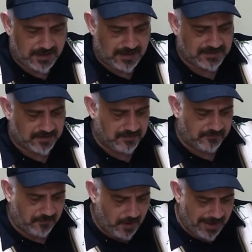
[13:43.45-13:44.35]
Yeah, so the
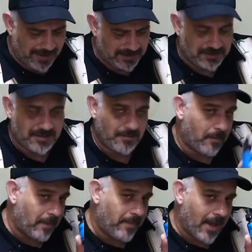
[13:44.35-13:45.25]
Voyage,
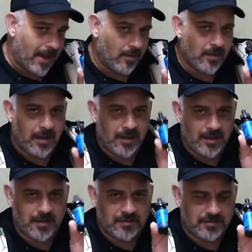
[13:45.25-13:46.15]
kapow,
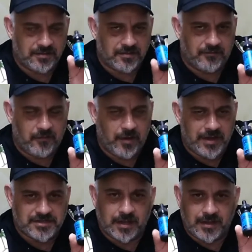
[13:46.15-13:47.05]
the
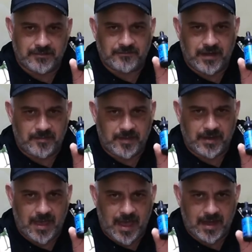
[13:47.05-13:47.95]
Voyage I like
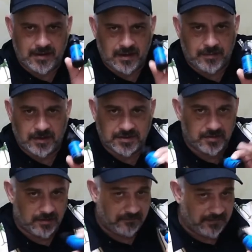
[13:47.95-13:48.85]
vaping at about
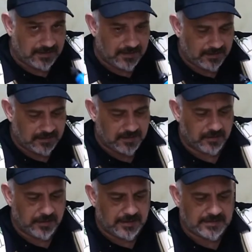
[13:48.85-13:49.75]
250
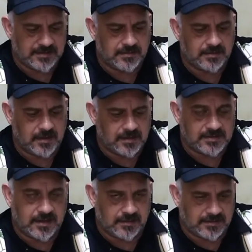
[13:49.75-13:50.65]
degrees
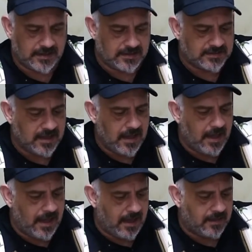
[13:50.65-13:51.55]
Celsius,
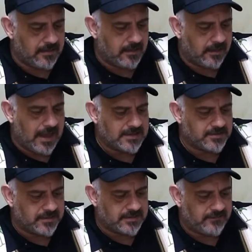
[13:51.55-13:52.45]
and the
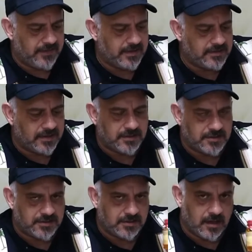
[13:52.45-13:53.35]
Lazarus
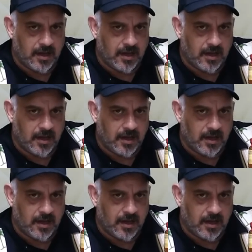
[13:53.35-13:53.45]
Vintage